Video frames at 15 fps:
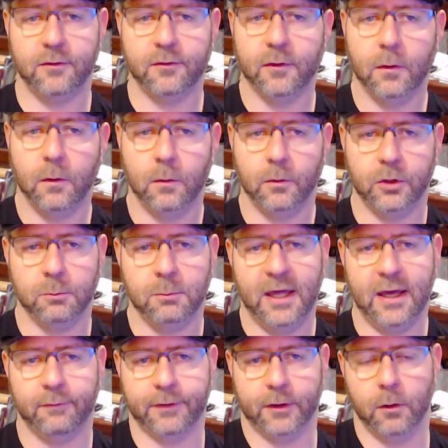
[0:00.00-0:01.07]
so you may
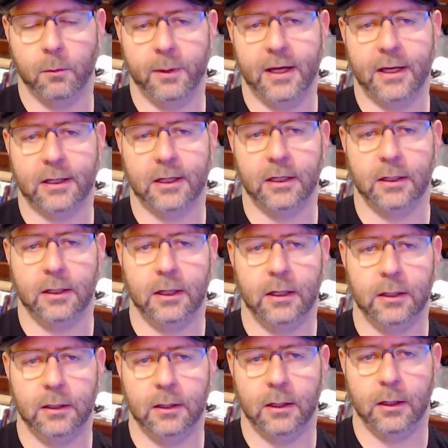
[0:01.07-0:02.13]
have to go back
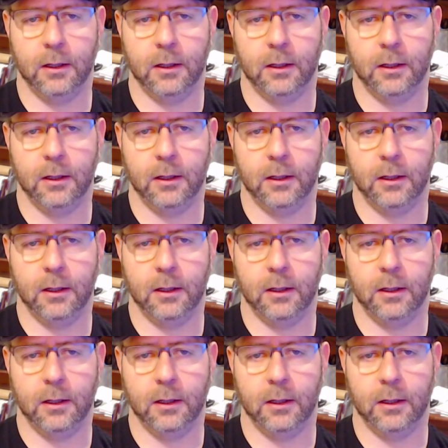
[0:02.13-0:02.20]
and